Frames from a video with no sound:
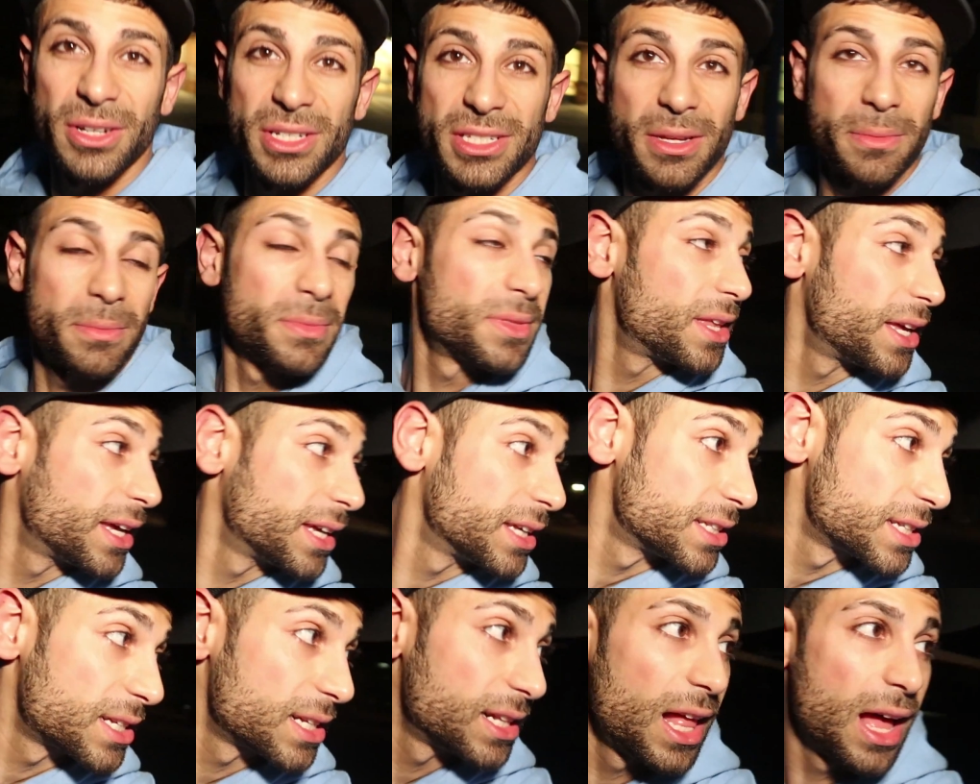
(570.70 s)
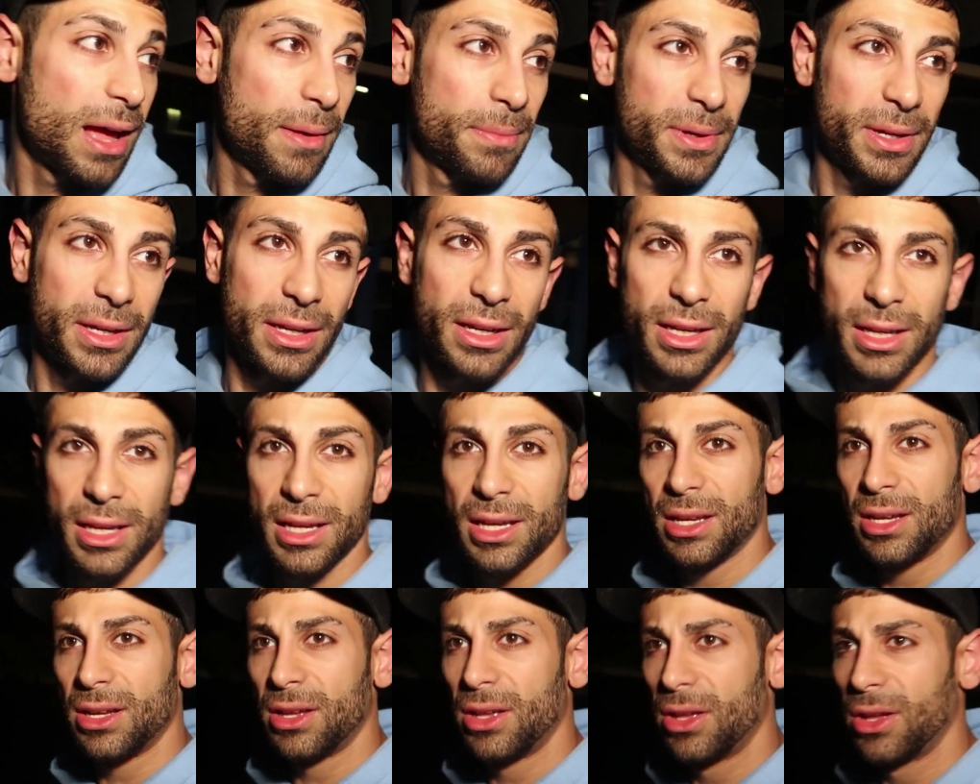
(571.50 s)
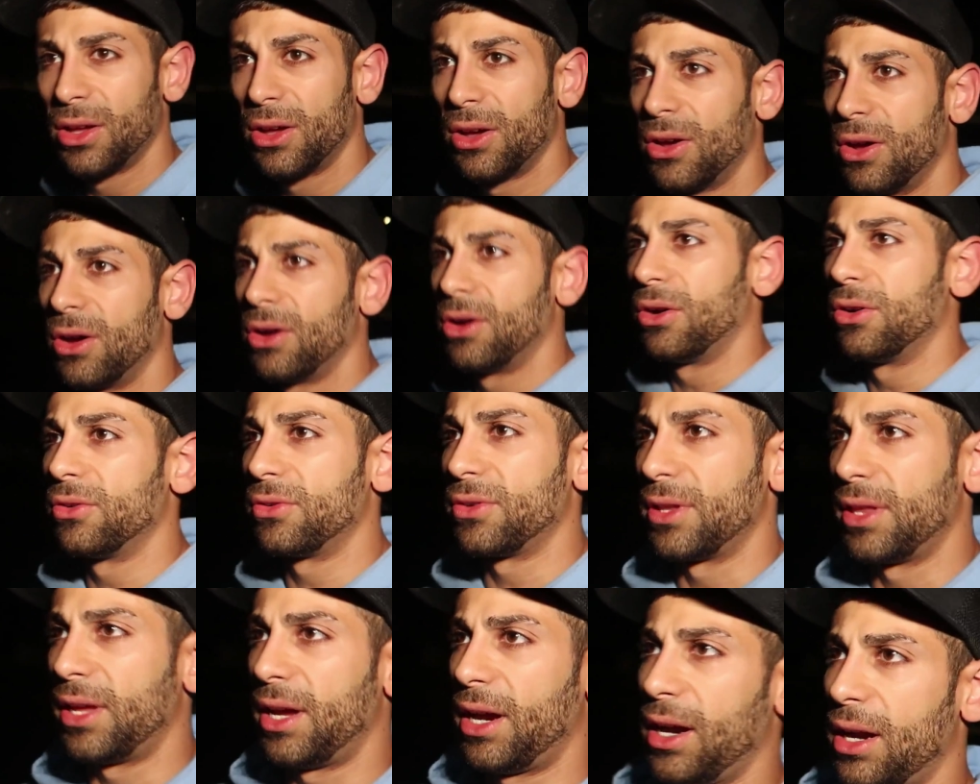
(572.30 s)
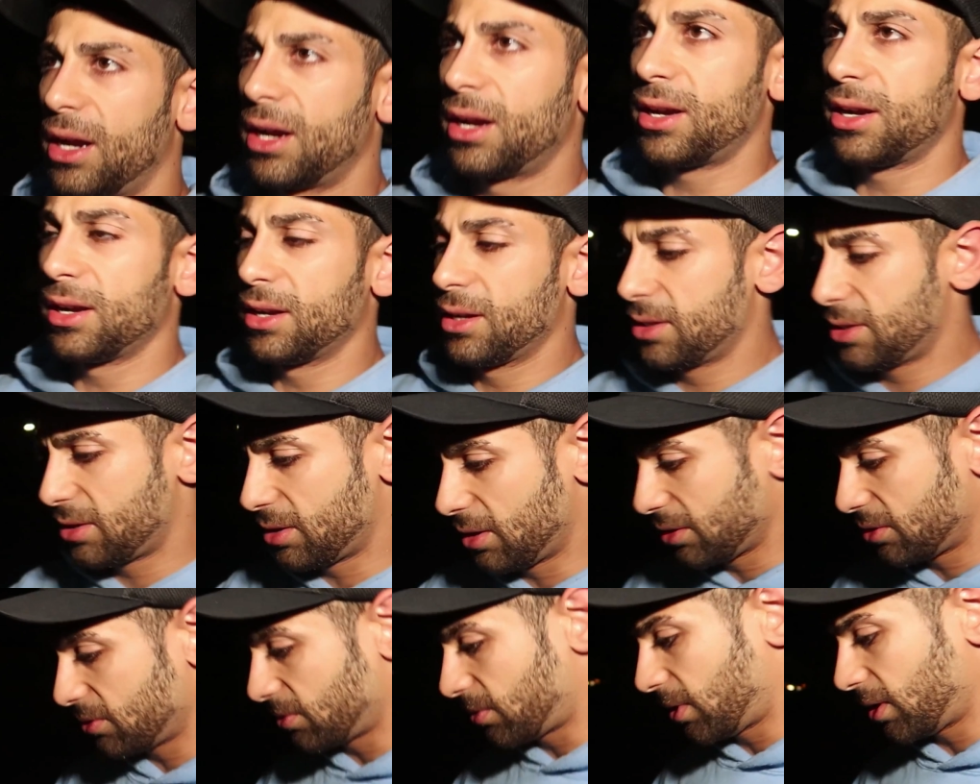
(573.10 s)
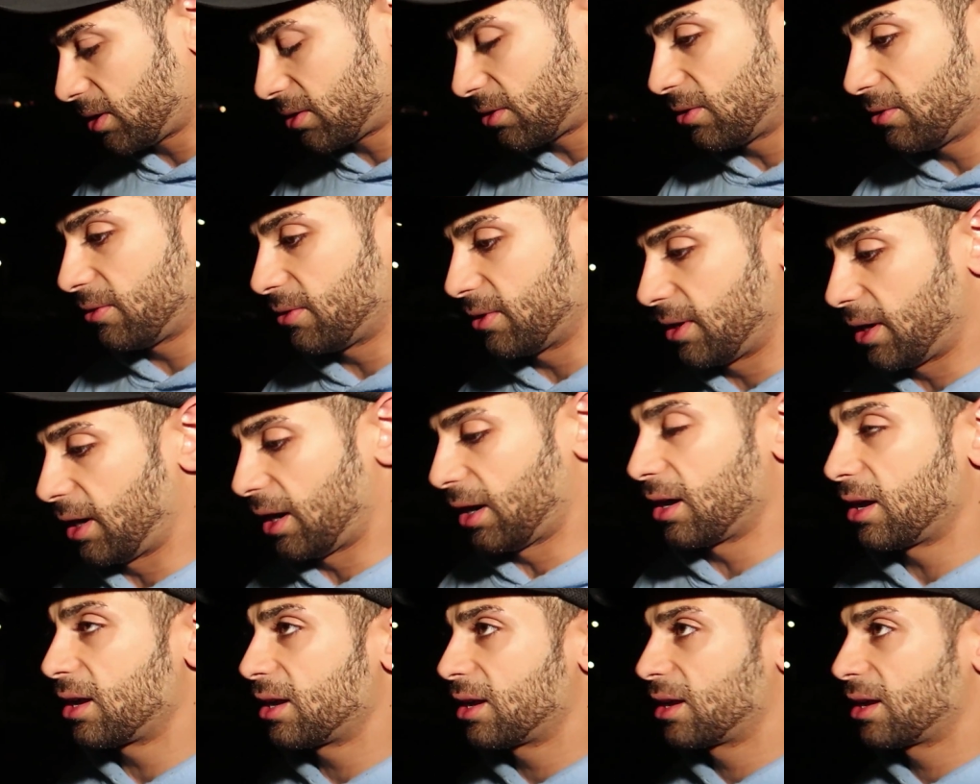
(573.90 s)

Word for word: or something is clapping over there. So let's walk over there.